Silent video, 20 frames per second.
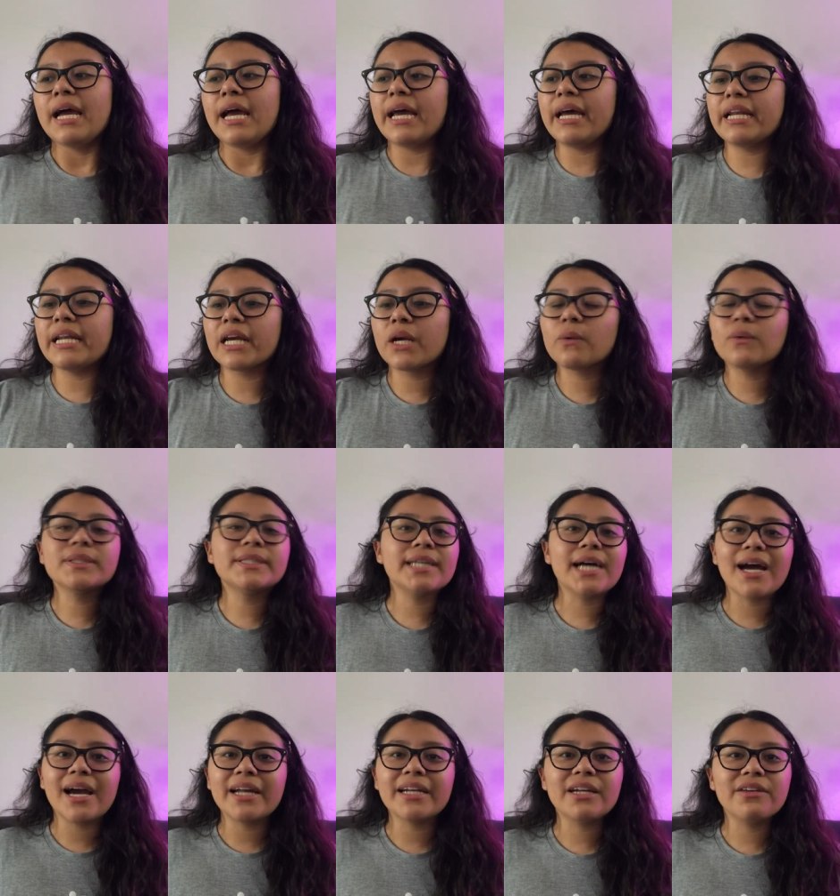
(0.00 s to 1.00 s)
And I go
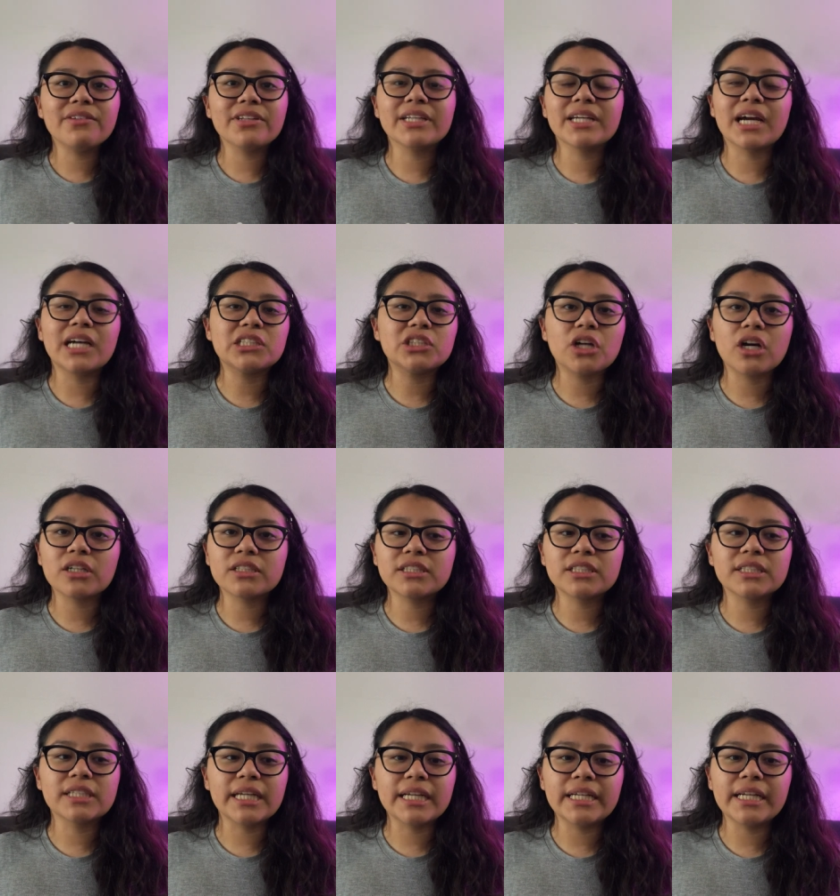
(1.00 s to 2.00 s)
inside and everything. I talk to
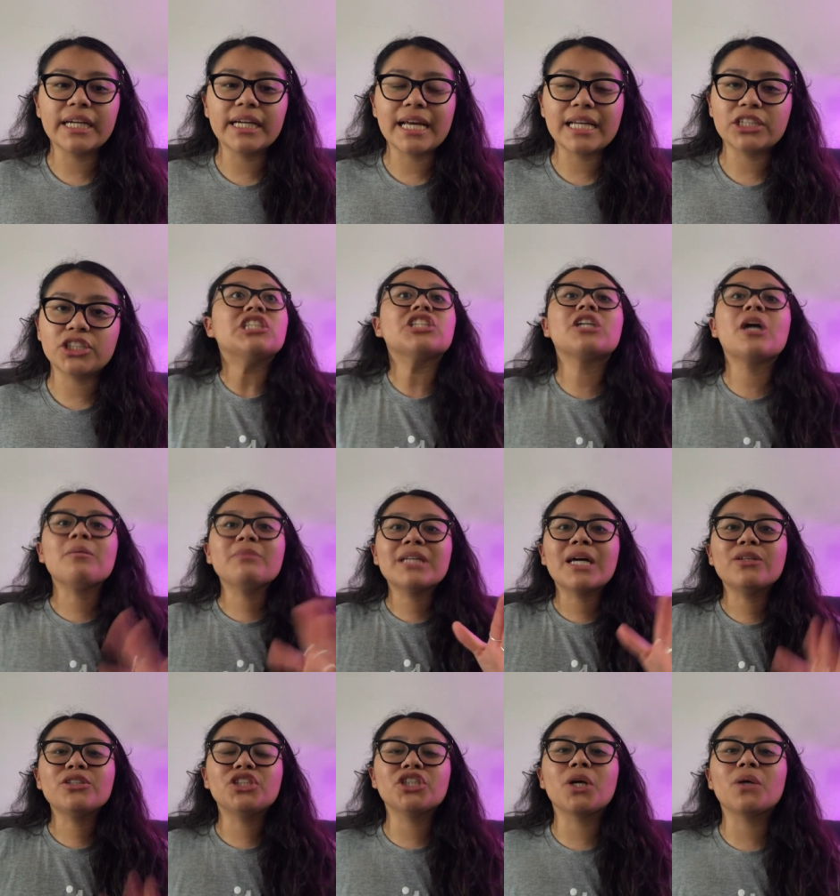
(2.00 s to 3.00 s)
the lady again. She comes
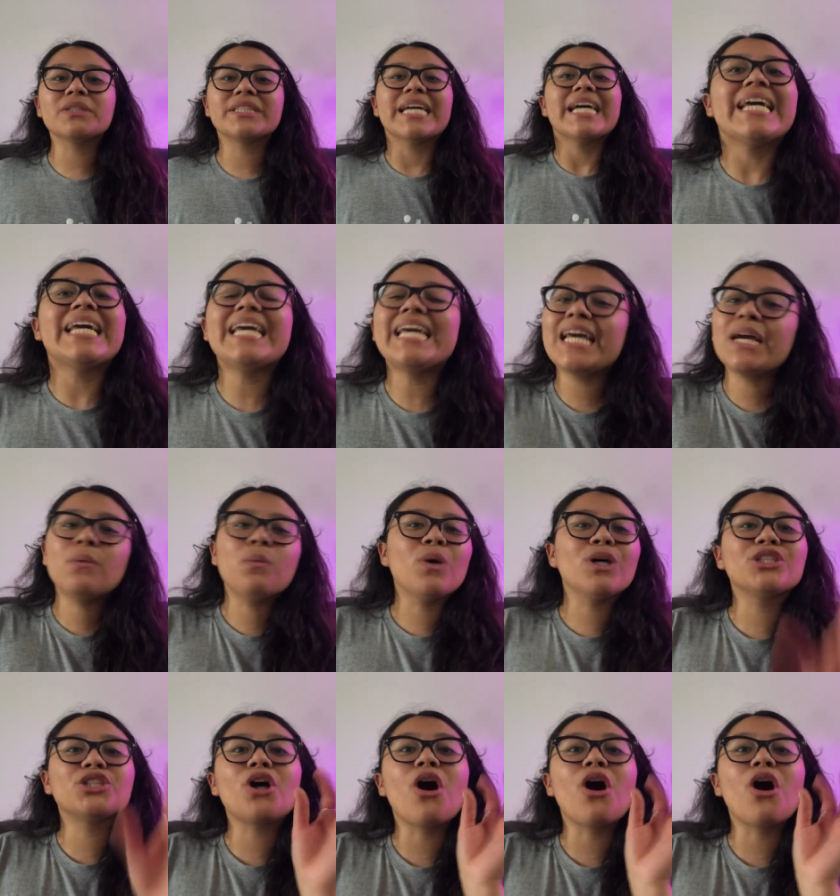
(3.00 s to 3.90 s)
out and she goes, He was